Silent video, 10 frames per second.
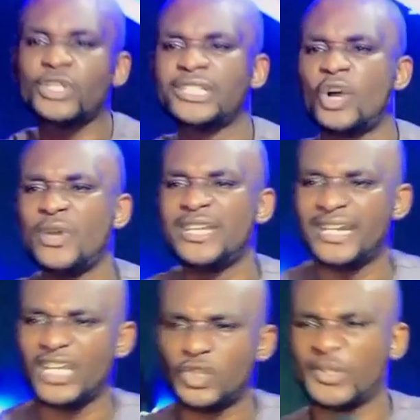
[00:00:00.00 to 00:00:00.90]
you in the
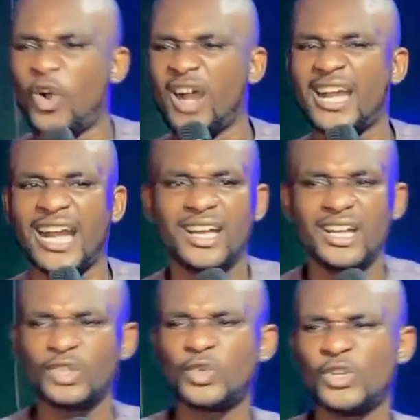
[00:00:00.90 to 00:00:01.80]
wilderness with hunger
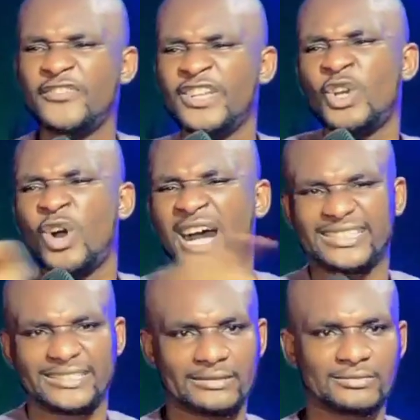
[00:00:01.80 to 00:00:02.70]
to reveal your
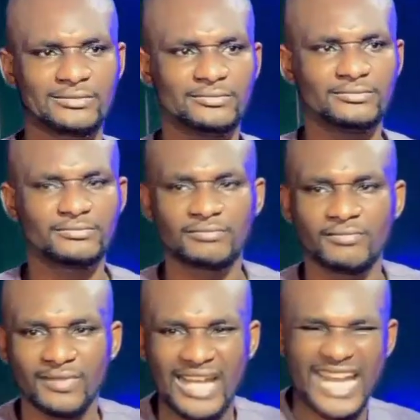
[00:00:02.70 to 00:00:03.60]
heart.
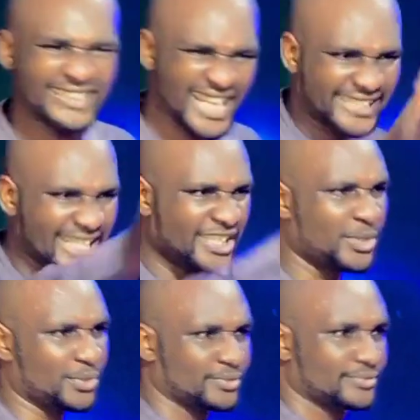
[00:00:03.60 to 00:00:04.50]
I tested you.